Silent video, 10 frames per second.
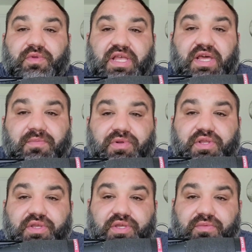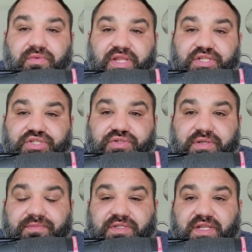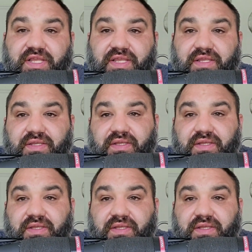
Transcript: we had a pretty good range trip today.